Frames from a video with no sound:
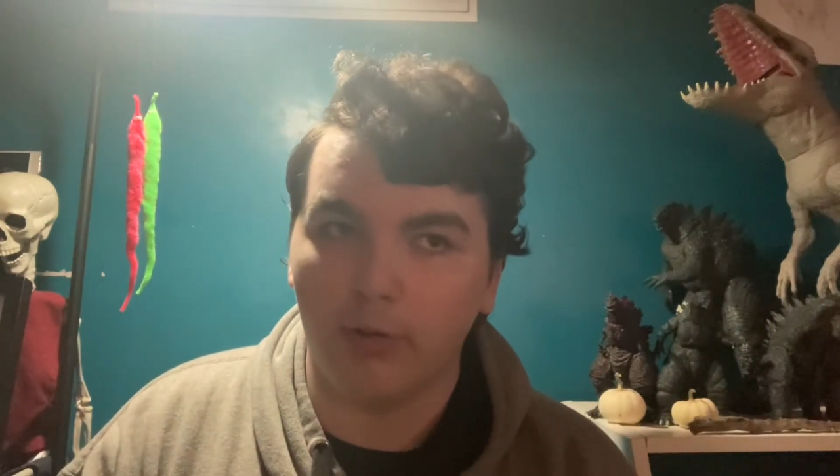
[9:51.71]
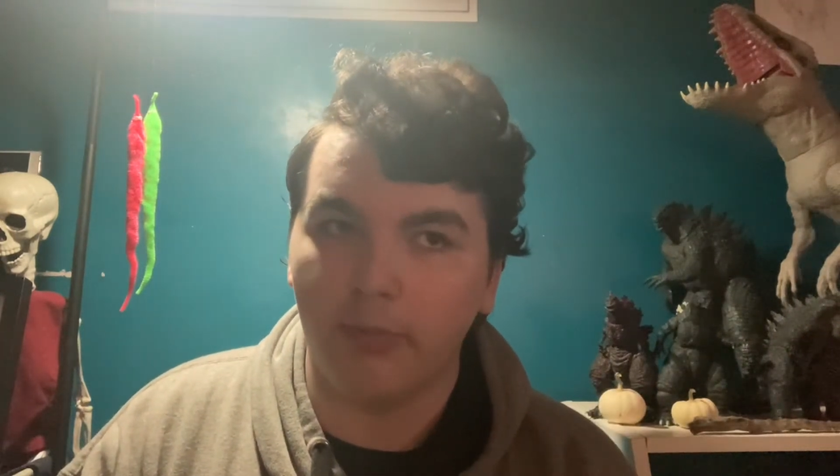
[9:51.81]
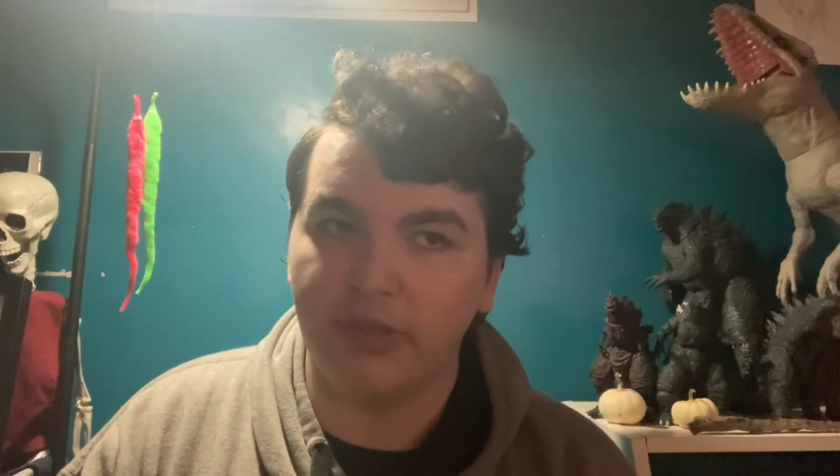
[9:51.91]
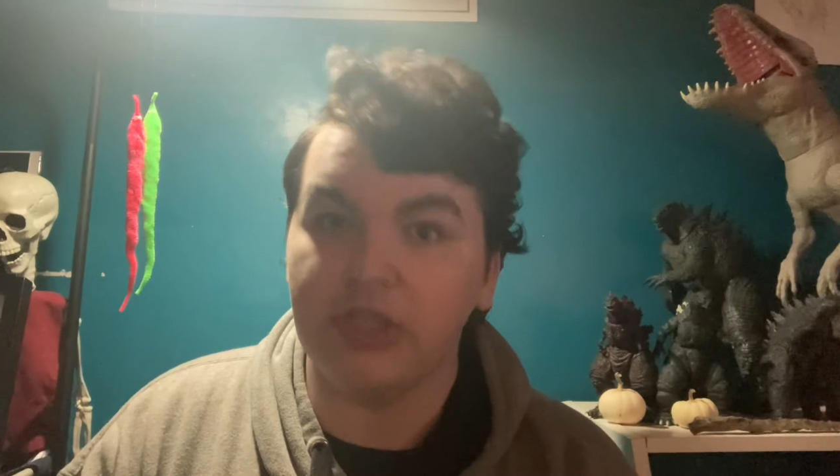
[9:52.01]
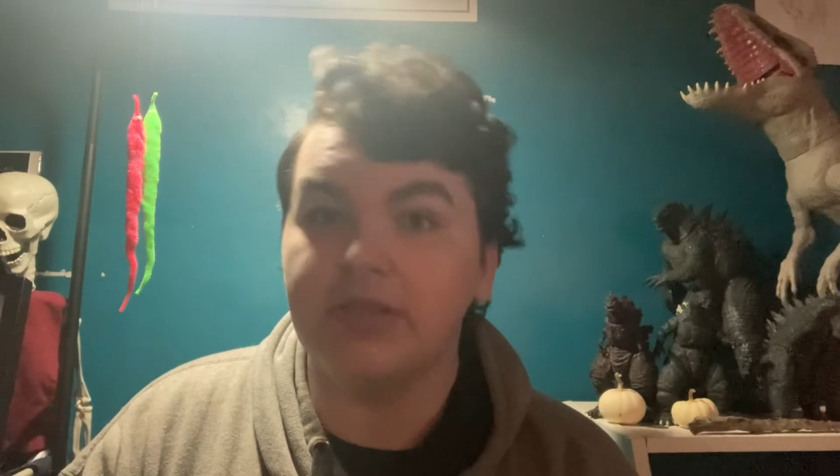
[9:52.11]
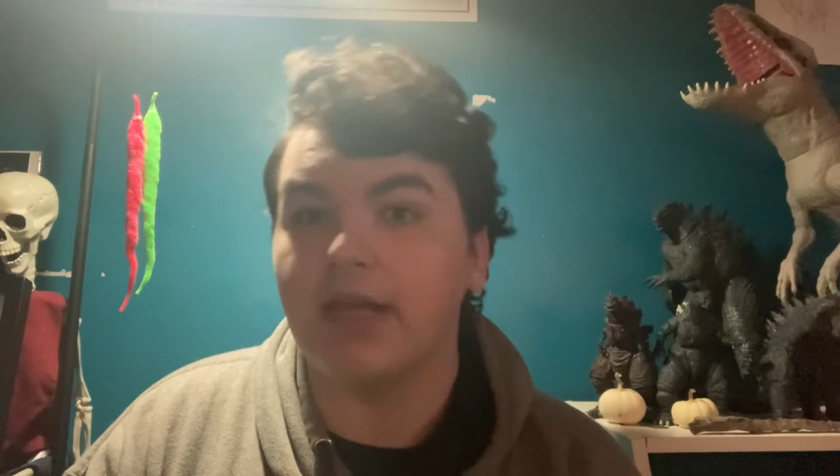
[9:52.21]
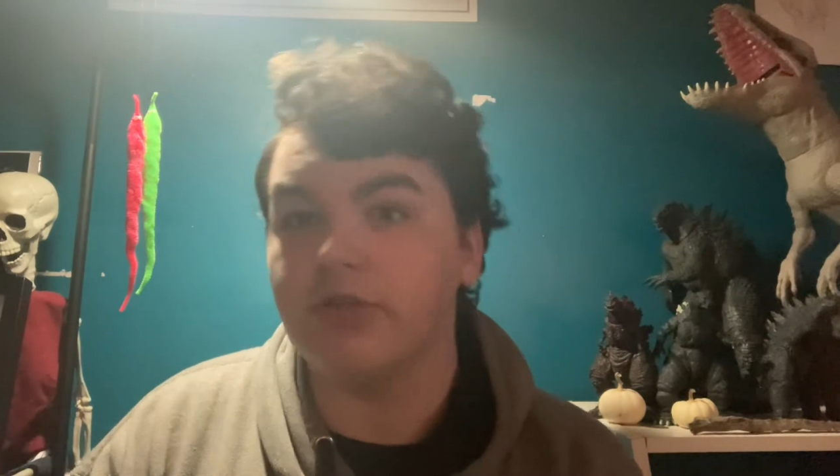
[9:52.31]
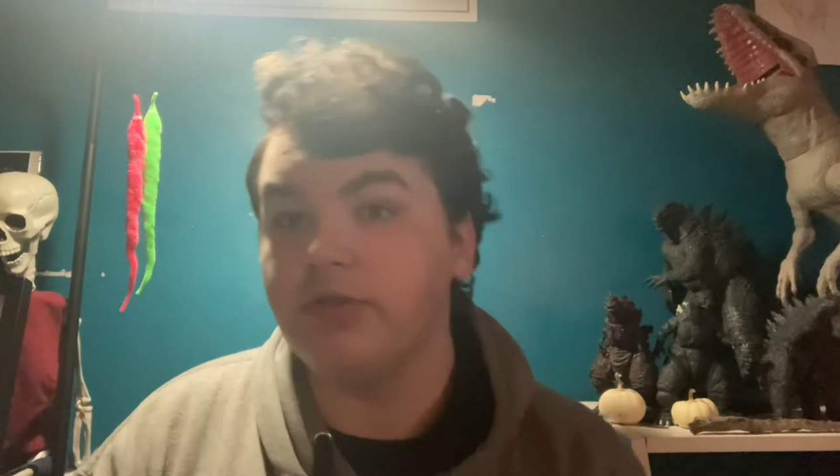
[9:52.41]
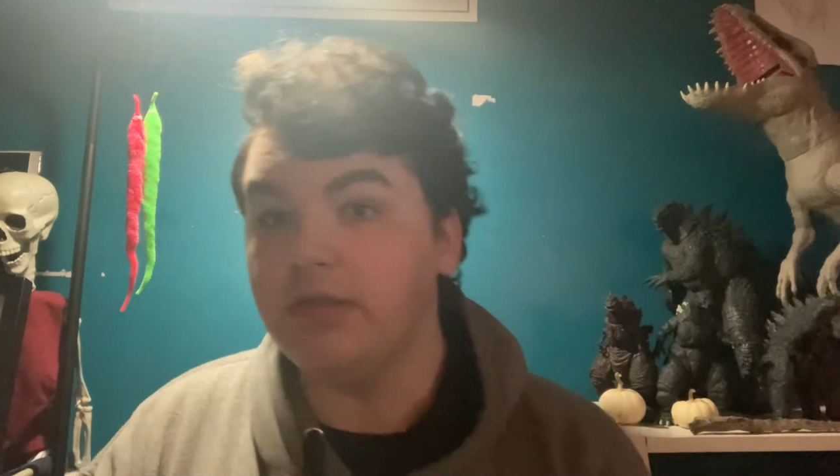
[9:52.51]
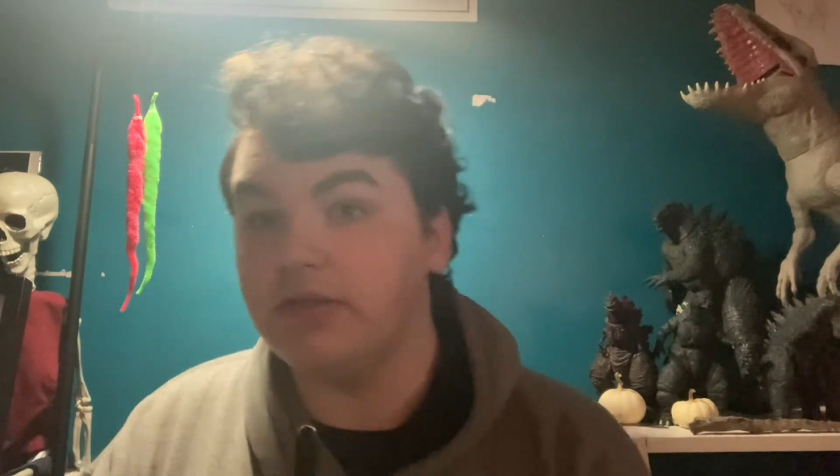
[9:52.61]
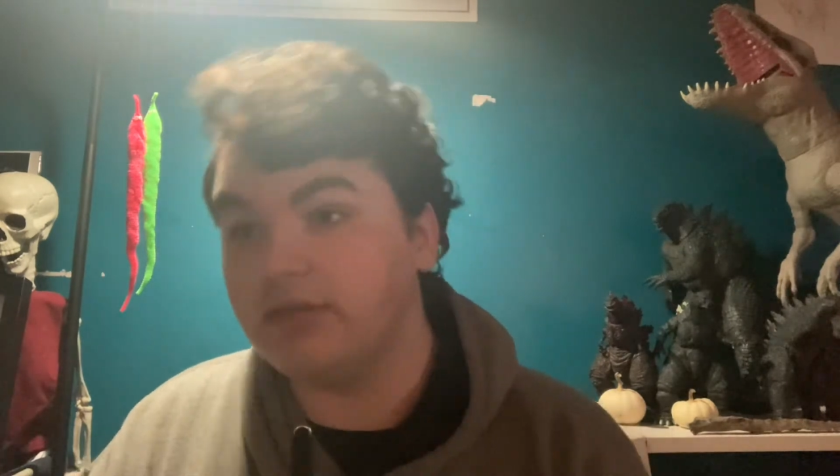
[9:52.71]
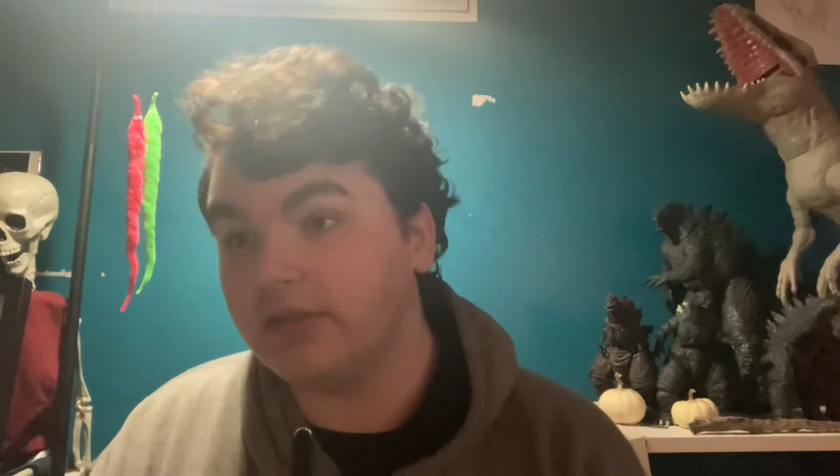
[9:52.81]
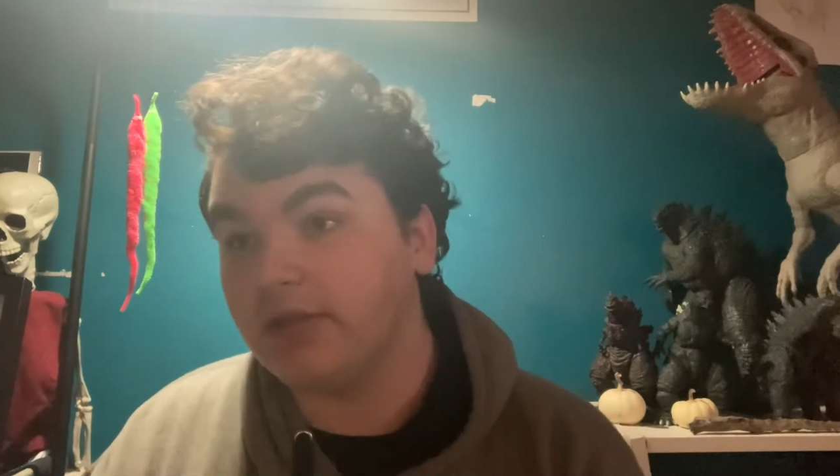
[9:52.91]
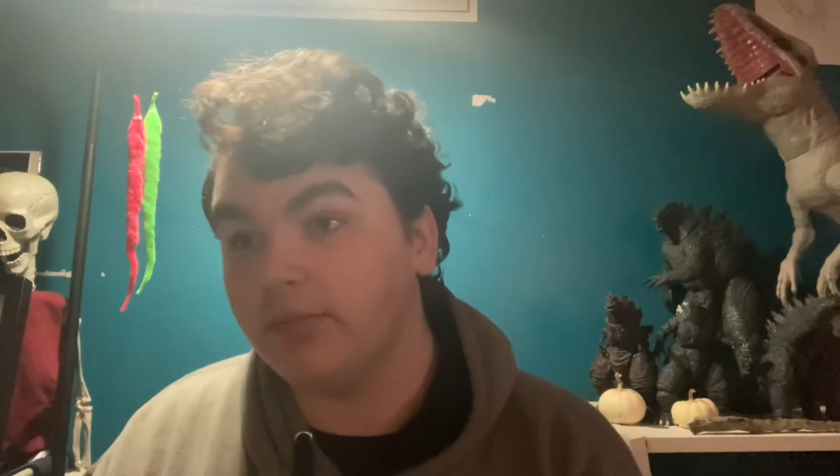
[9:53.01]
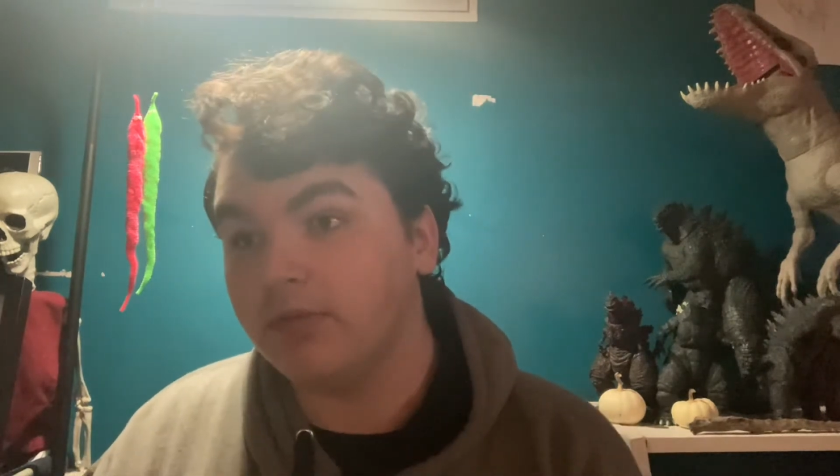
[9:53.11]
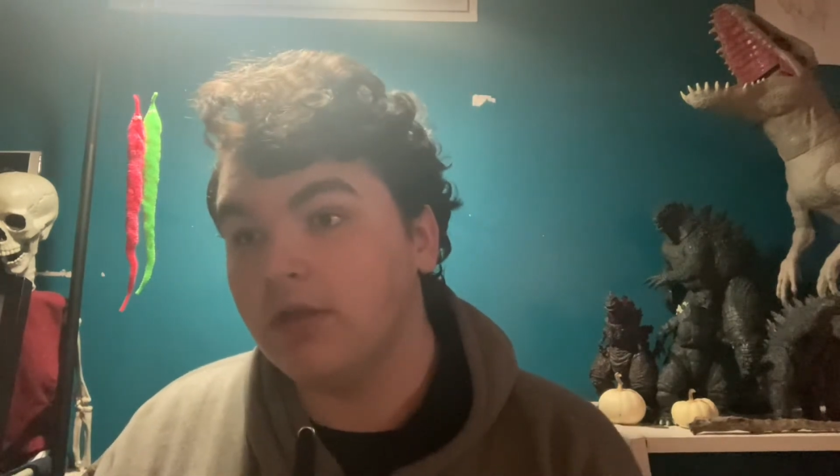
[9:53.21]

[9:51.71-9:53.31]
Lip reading: but she's actually asleep.